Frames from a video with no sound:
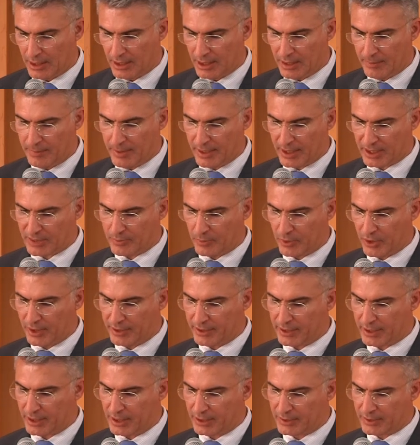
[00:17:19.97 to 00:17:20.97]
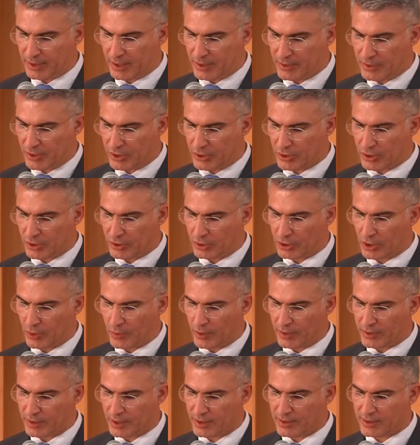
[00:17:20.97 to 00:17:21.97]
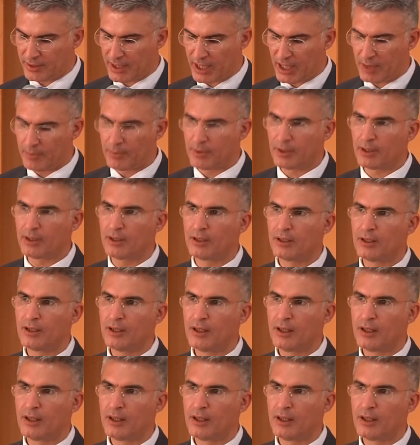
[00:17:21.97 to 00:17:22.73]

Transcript: Libya's political transition towards a stable